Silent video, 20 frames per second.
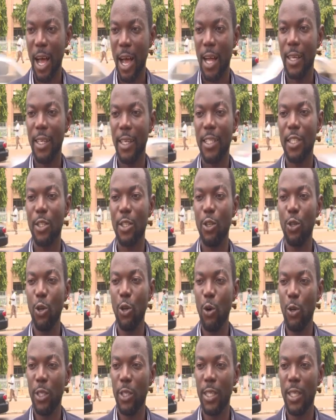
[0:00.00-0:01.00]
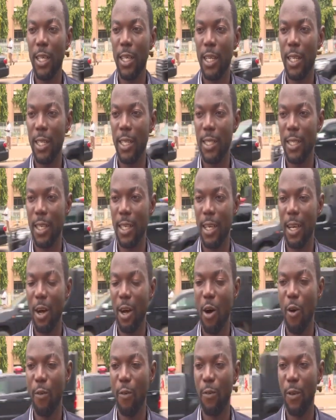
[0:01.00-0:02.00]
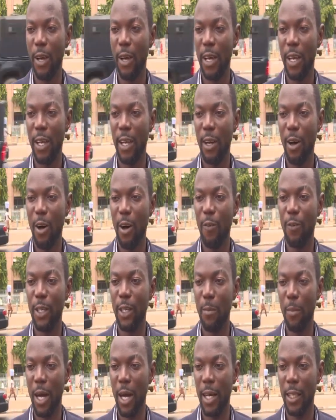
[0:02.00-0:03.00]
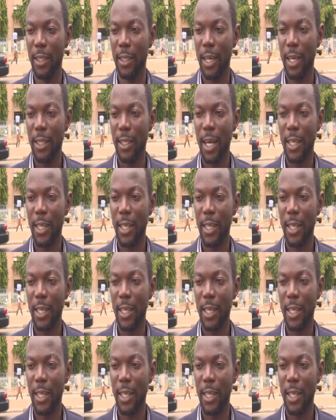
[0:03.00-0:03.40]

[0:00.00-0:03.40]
And it's low the dignity of the man.